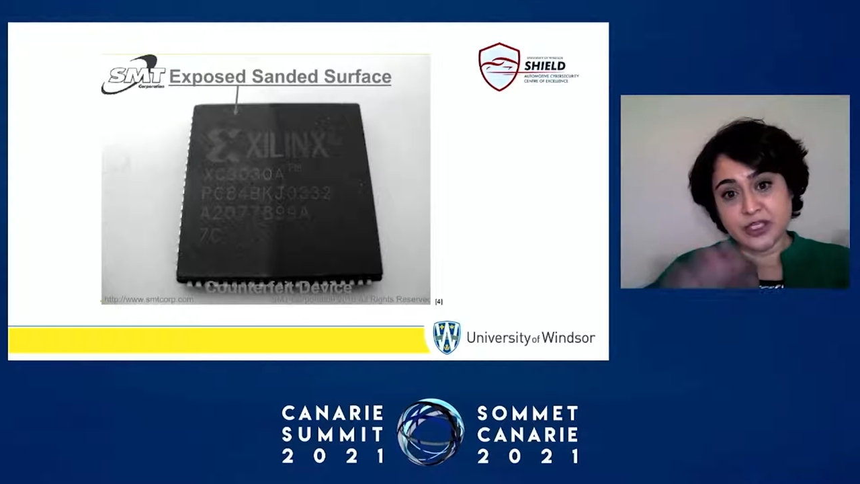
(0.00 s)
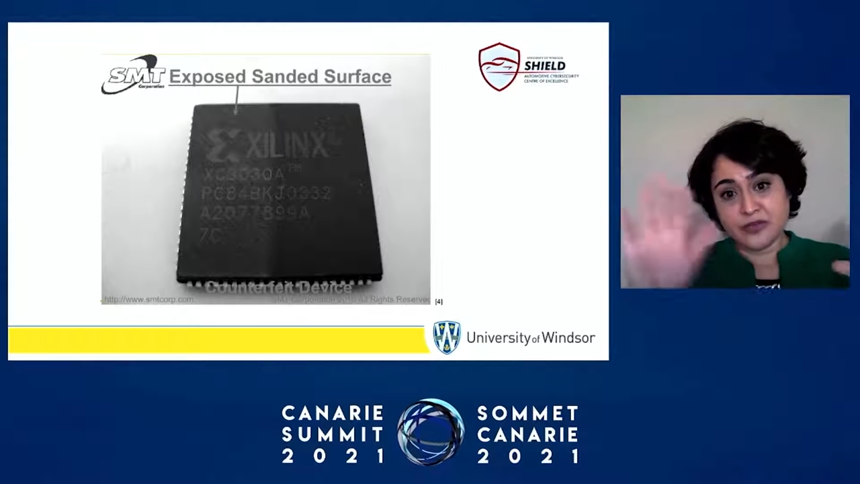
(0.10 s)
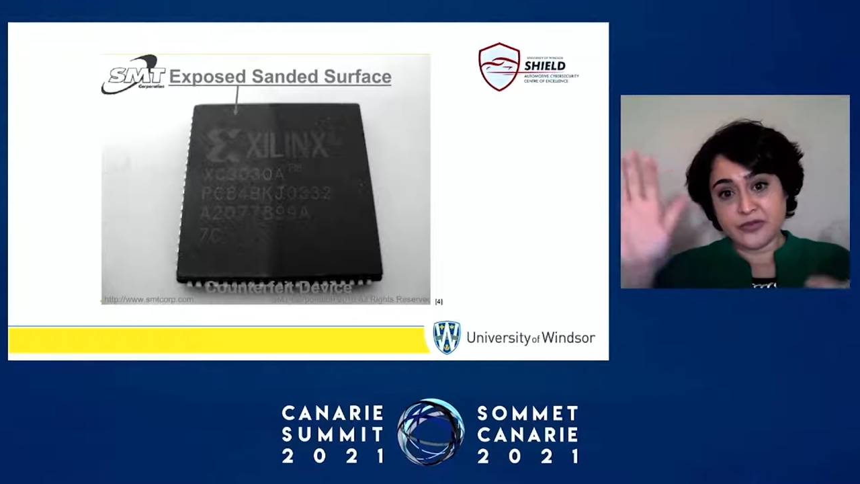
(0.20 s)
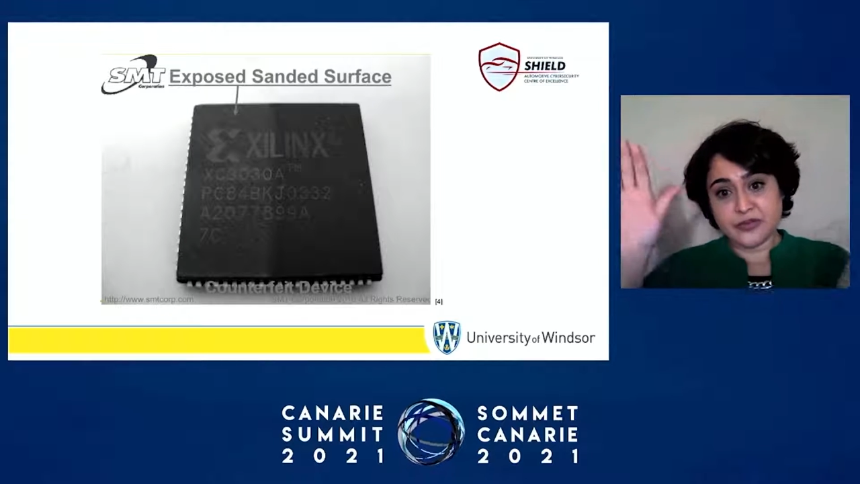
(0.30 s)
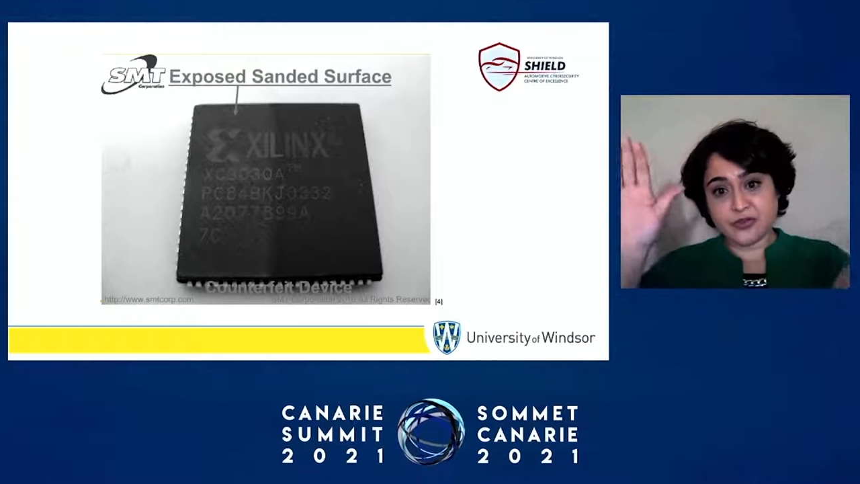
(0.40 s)

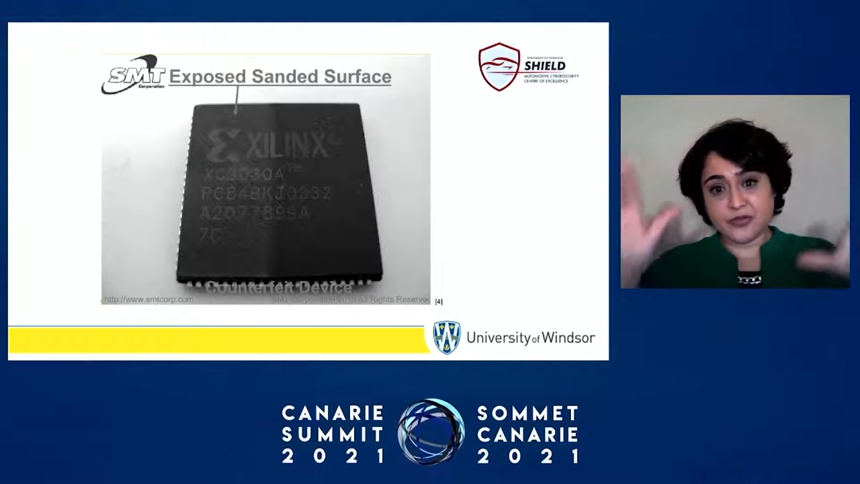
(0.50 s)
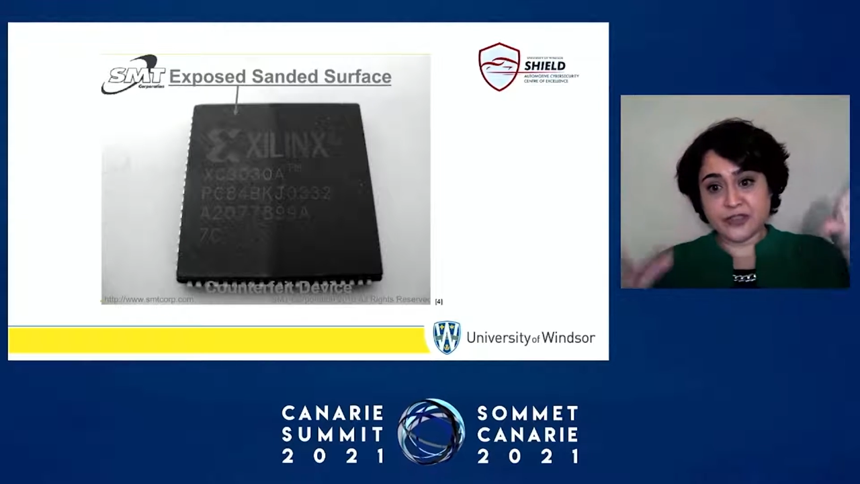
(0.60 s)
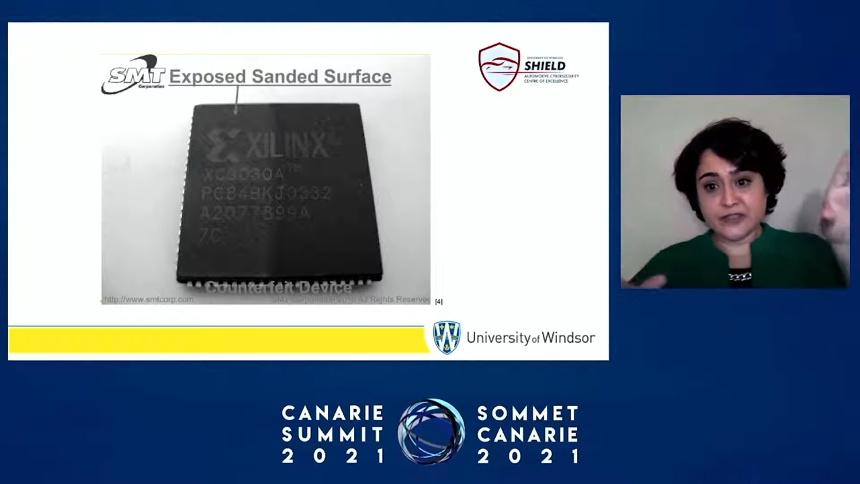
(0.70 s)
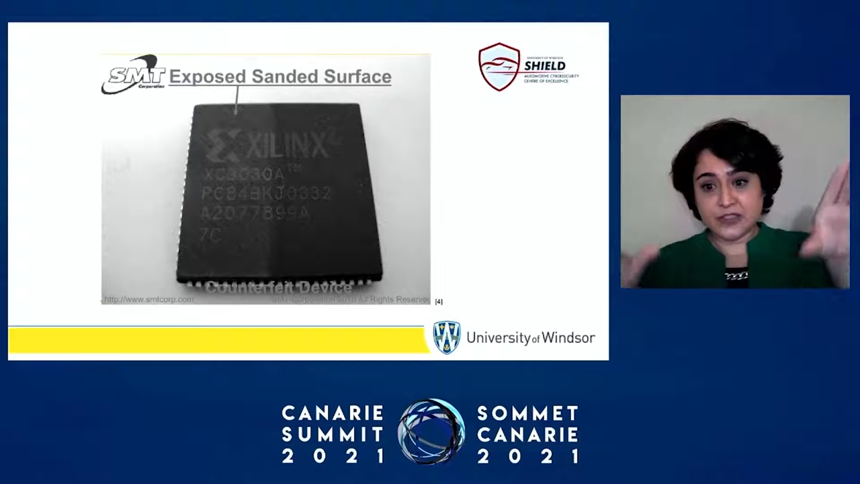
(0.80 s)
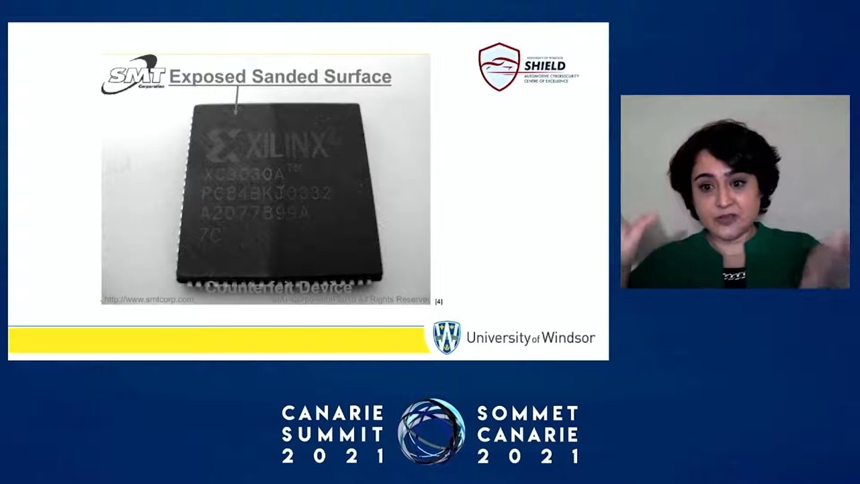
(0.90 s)
of
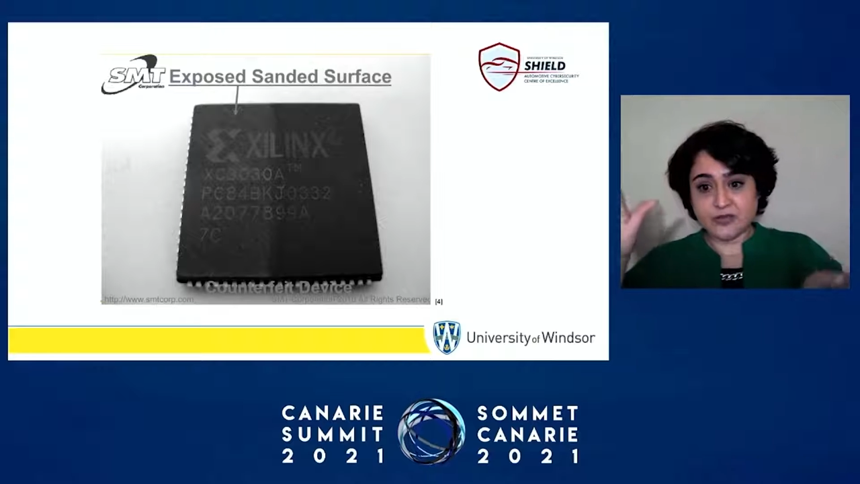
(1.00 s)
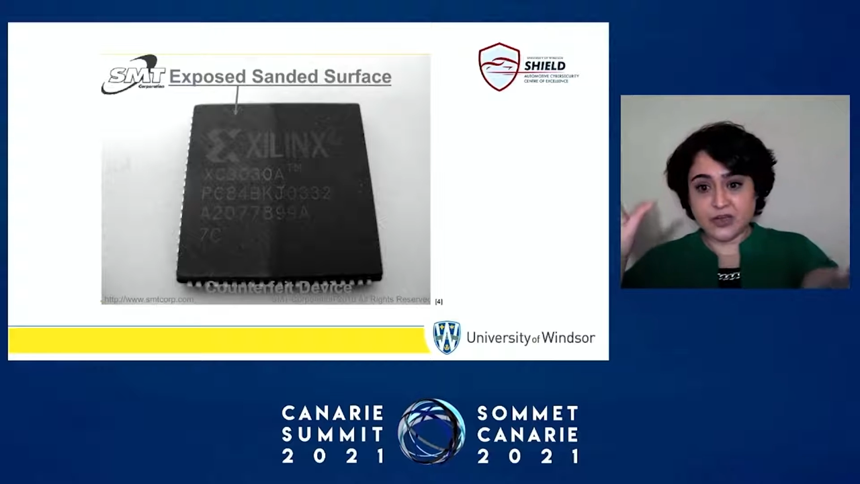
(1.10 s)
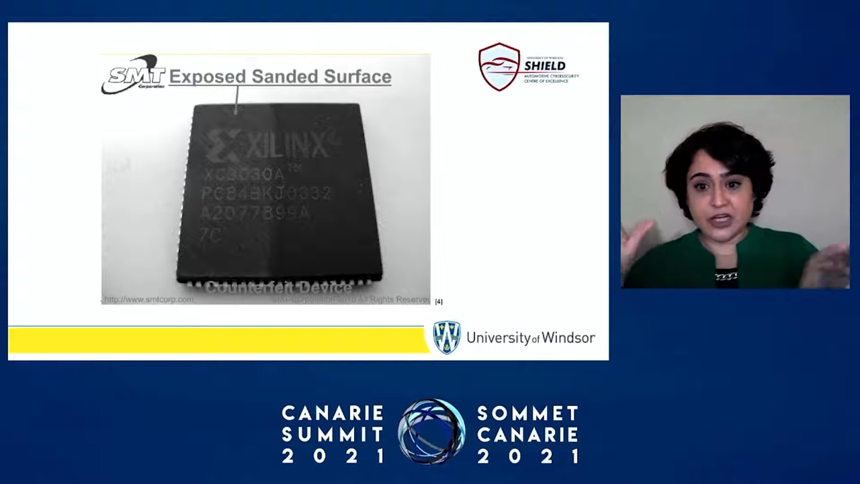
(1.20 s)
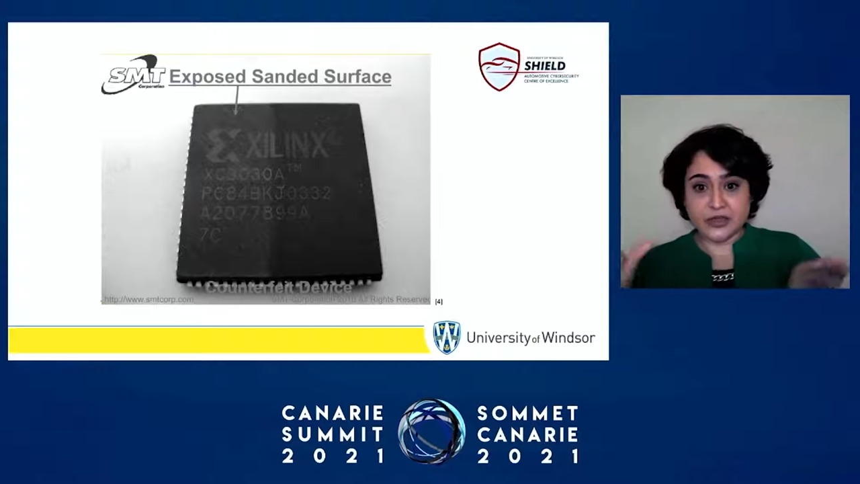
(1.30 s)
difference of